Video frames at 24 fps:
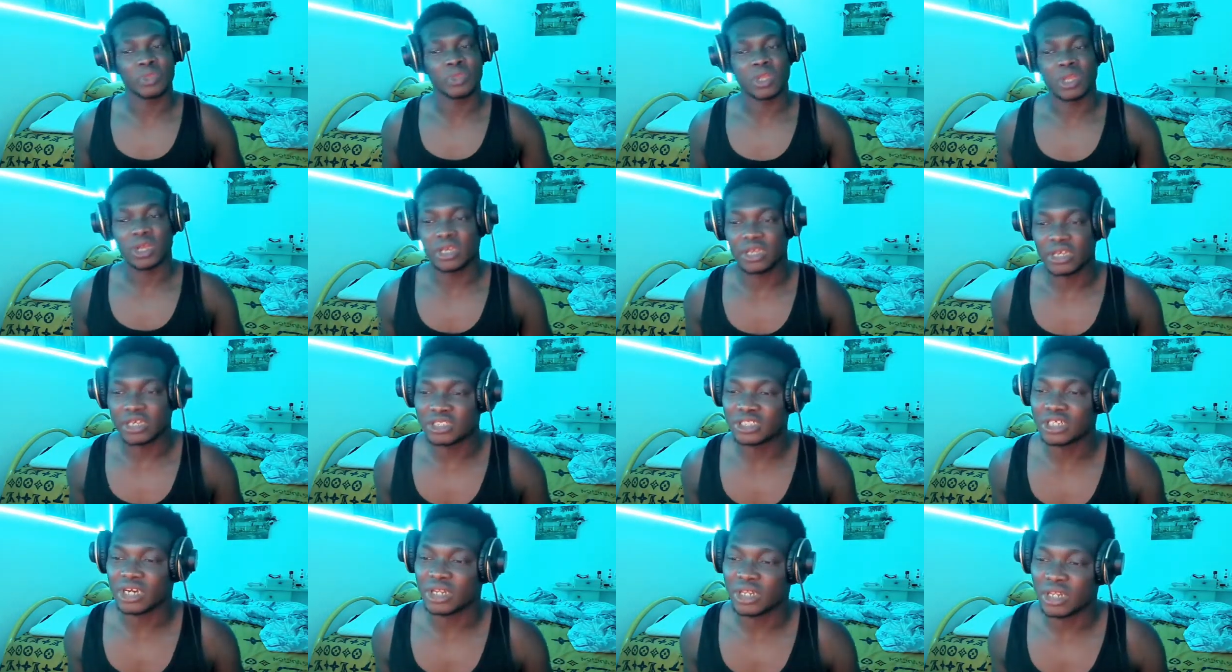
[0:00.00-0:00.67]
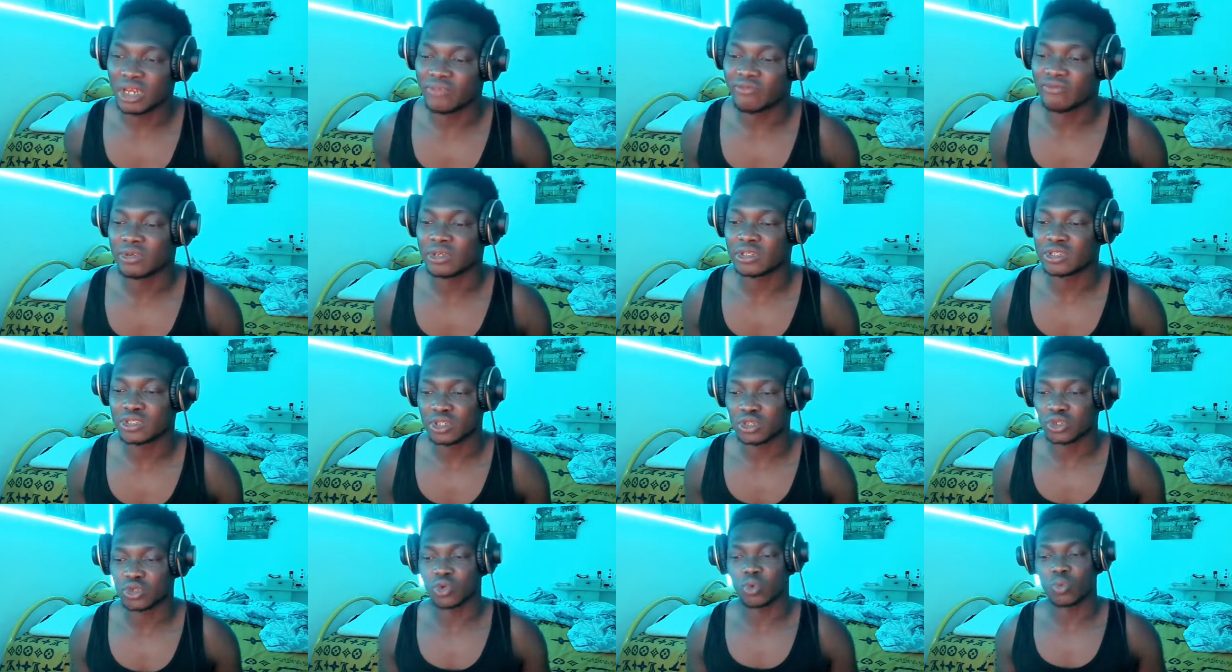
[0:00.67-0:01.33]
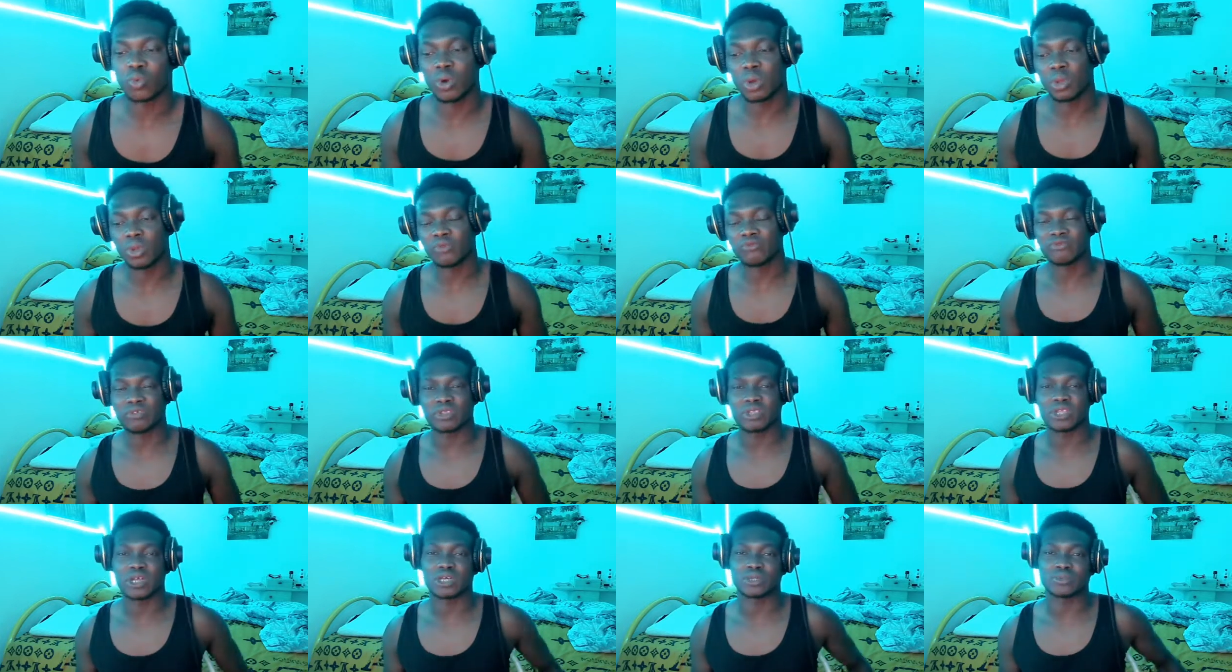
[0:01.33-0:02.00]
each and every single one of you
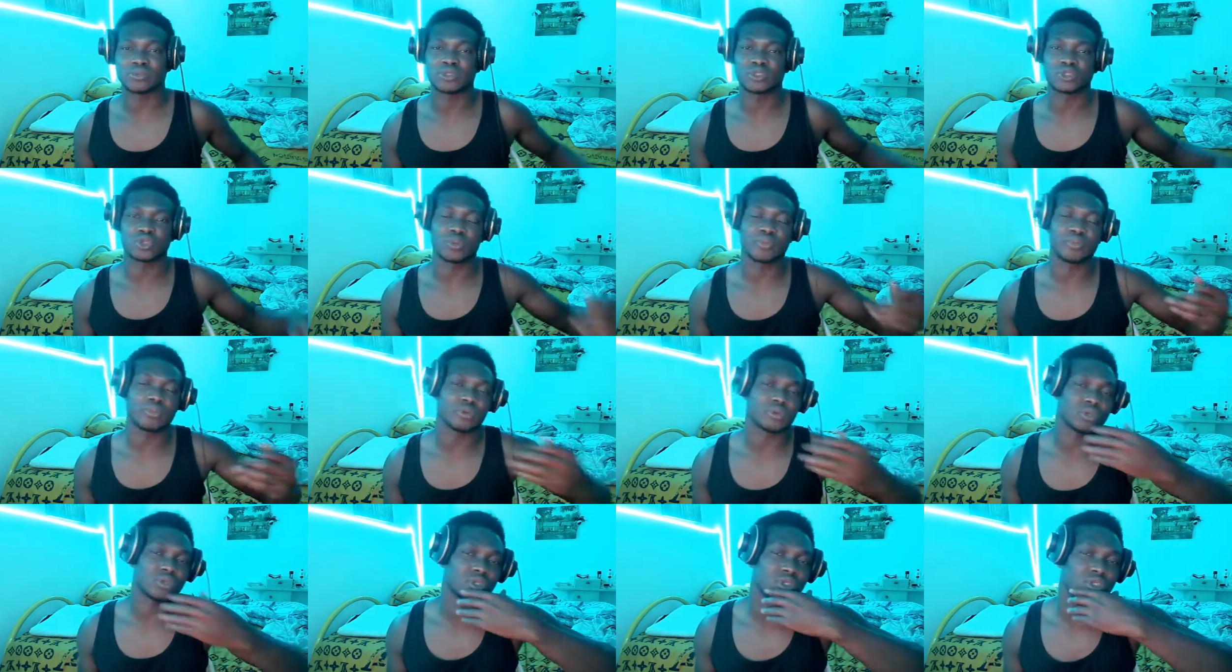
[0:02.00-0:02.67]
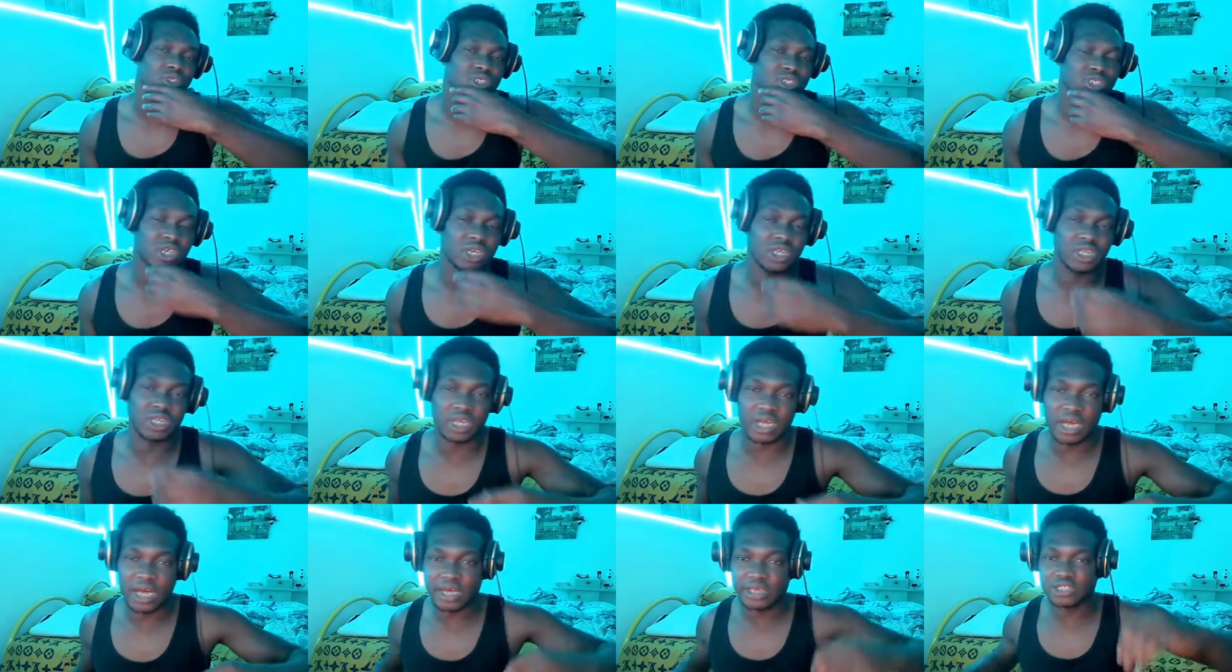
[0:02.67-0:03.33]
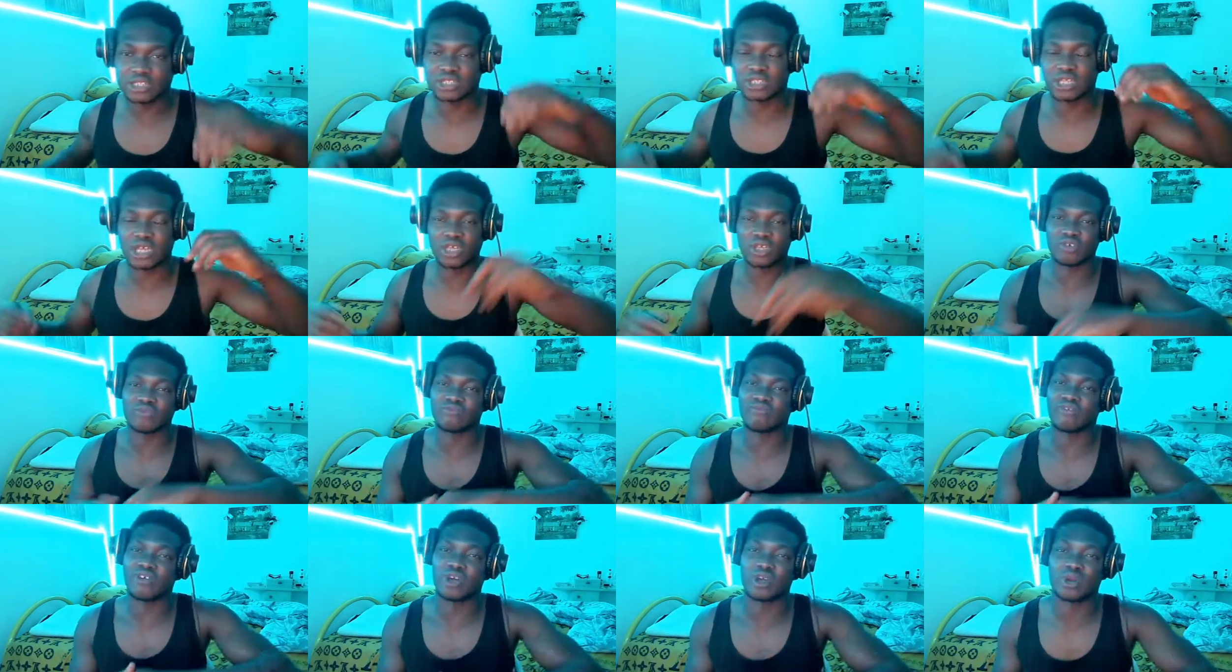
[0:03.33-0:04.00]
that has been supporting this channel, guys. Thank you
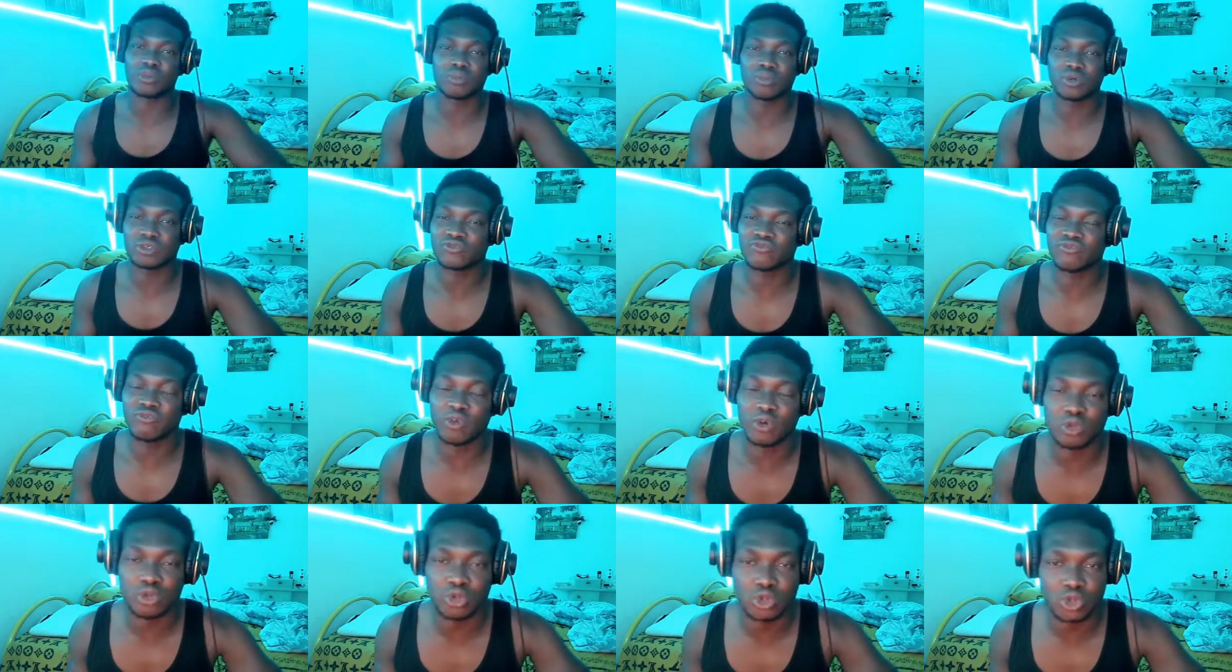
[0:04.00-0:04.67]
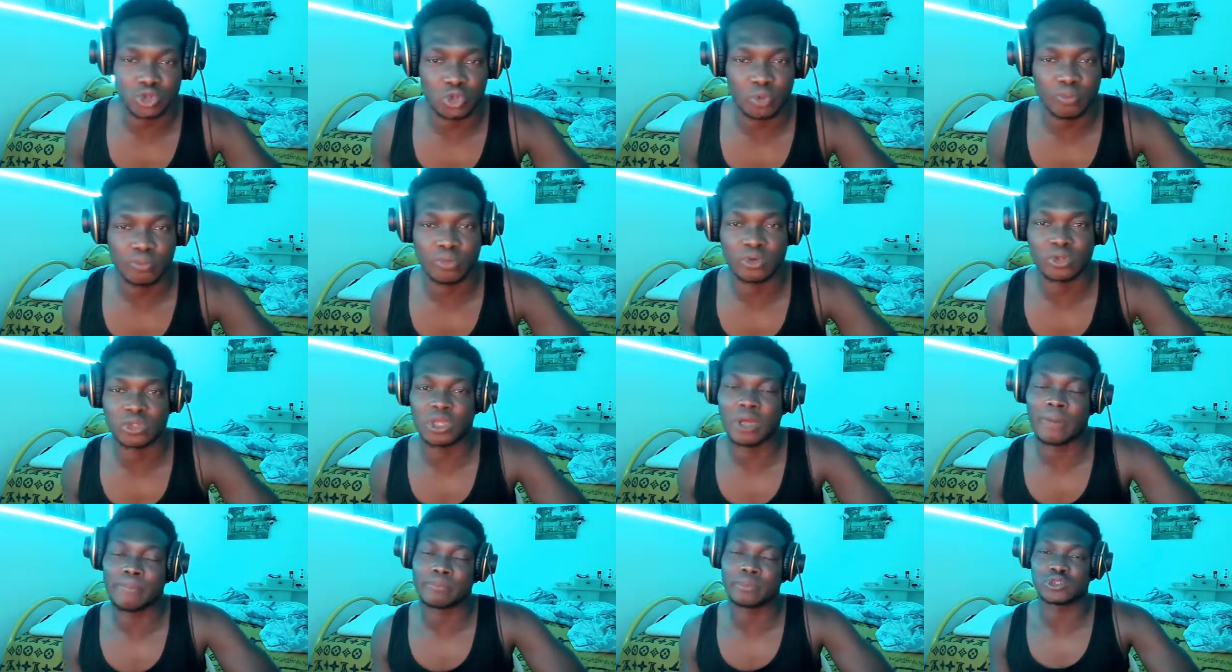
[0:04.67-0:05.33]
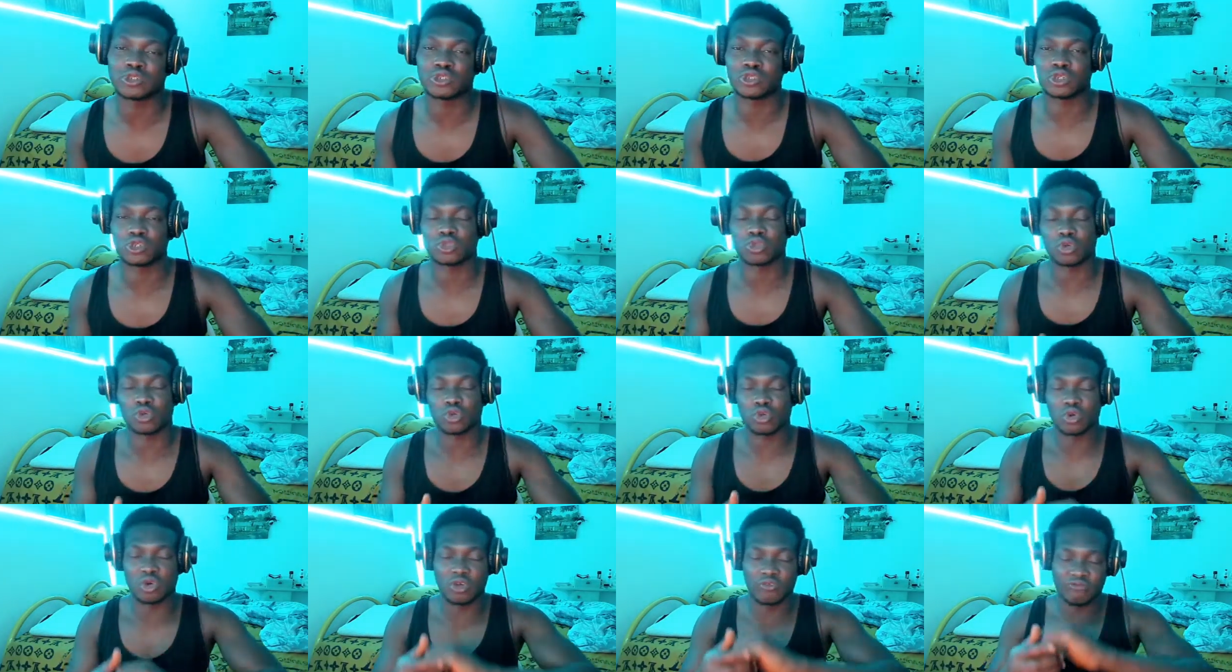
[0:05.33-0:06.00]
very much for all your support. I appreciate all
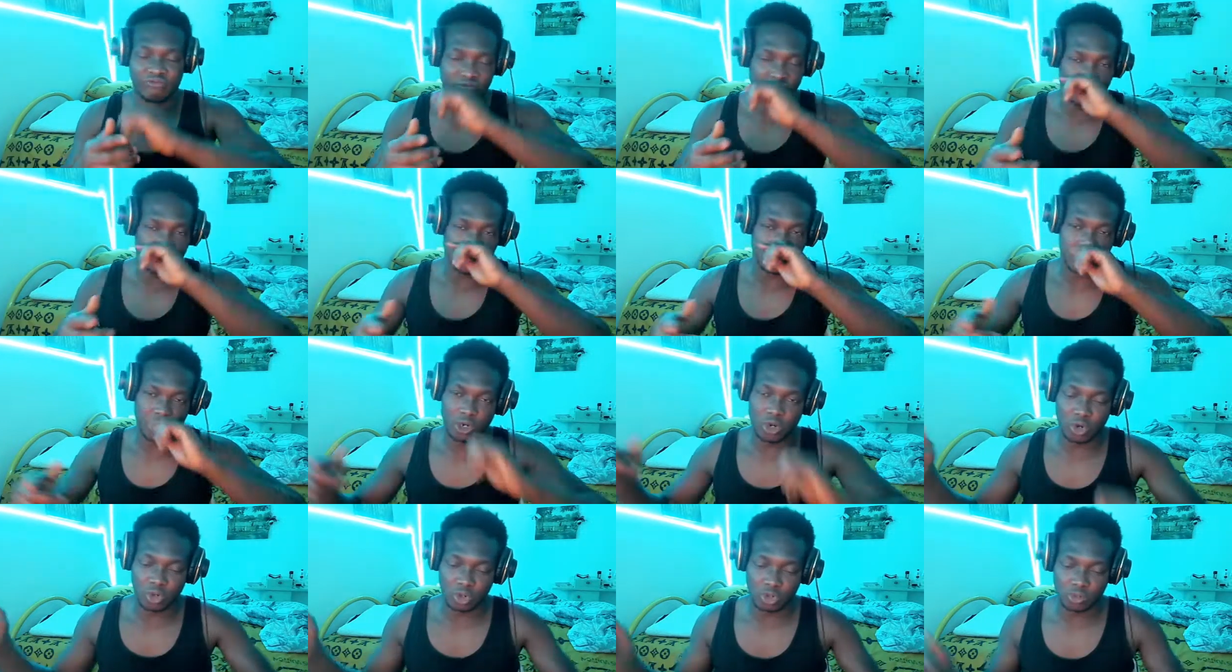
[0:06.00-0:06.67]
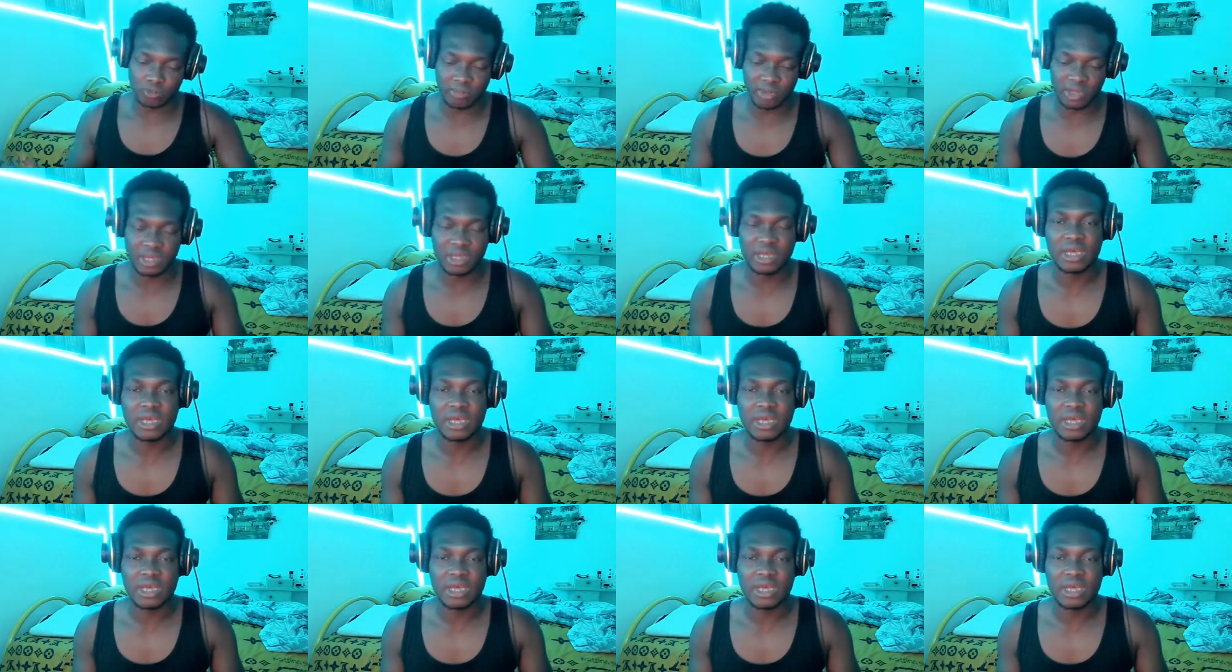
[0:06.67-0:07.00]
your effort and love, man.